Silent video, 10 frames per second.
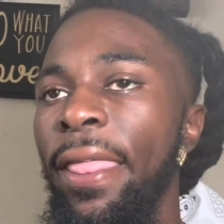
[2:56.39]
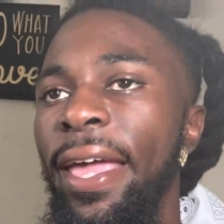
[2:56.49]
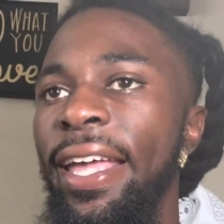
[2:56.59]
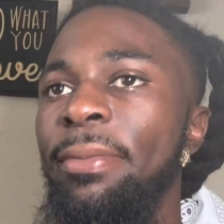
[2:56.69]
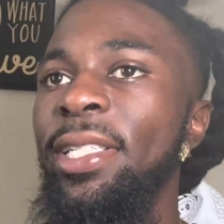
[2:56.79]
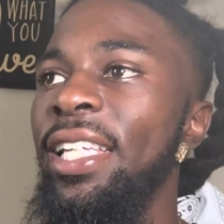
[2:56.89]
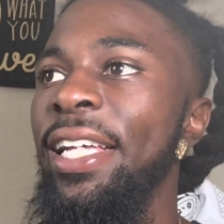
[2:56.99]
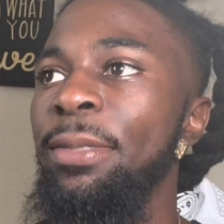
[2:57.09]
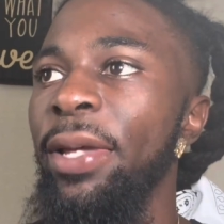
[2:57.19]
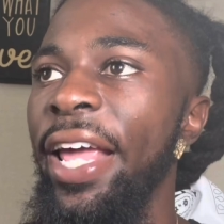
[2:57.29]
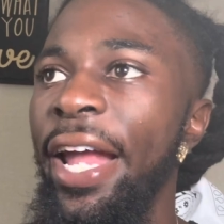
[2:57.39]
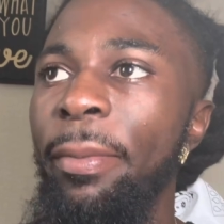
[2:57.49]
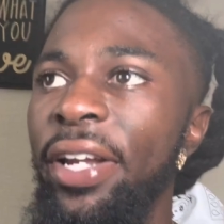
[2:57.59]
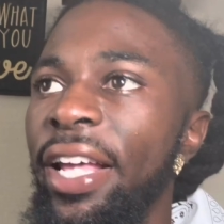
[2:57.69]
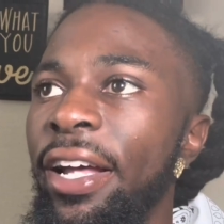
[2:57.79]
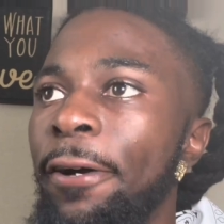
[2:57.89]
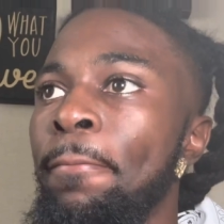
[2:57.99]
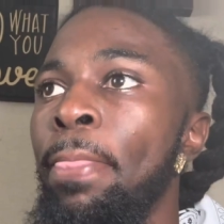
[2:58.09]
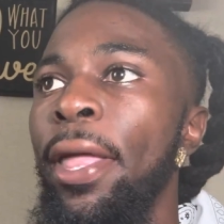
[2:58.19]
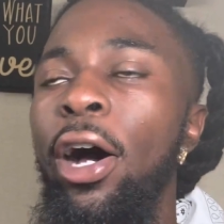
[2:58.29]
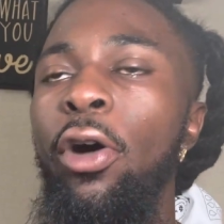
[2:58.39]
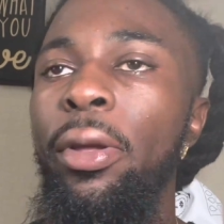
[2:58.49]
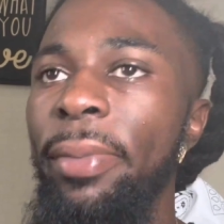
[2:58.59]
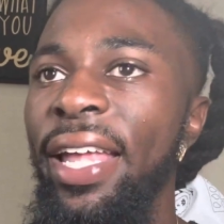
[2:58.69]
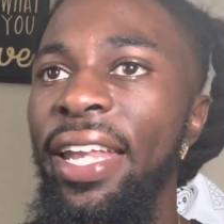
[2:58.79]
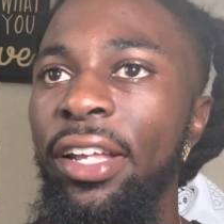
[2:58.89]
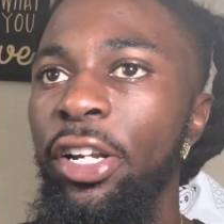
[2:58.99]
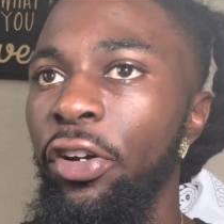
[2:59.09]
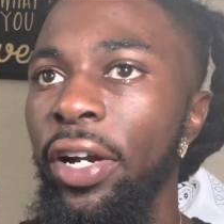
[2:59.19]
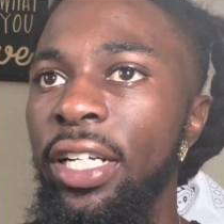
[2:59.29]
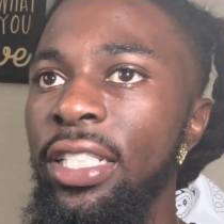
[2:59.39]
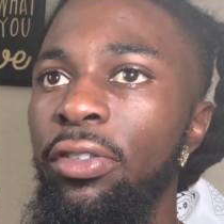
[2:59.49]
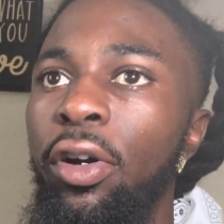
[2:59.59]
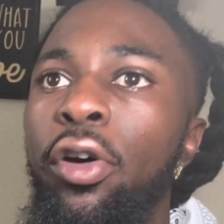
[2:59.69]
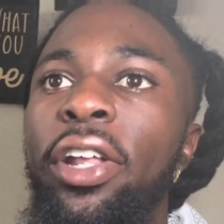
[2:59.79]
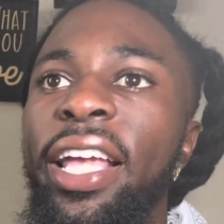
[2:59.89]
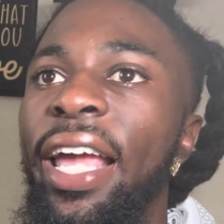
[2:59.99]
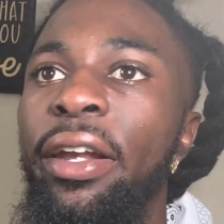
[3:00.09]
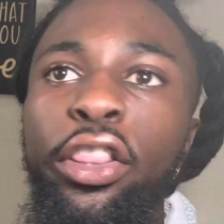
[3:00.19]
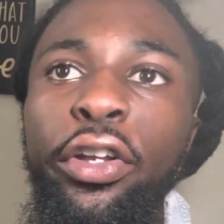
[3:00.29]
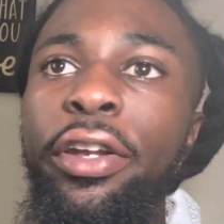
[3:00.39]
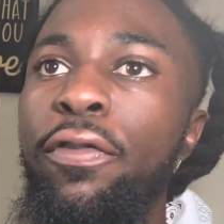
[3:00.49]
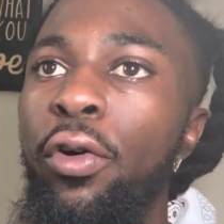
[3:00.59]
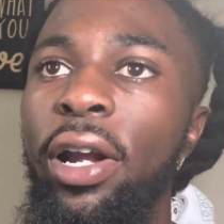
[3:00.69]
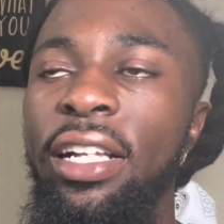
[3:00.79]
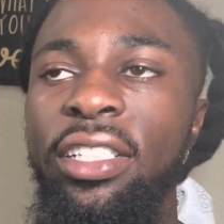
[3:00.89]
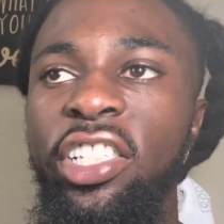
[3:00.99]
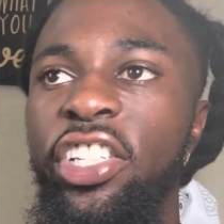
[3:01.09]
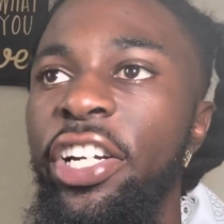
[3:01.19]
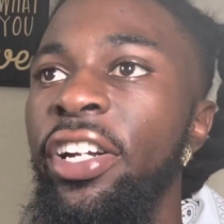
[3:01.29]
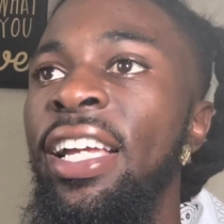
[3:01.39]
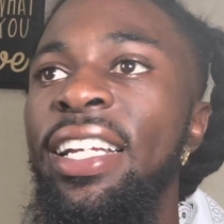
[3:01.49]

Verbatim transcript: AMC has been hammered down I always bet down to ground zero, and came to three, four dollars a share.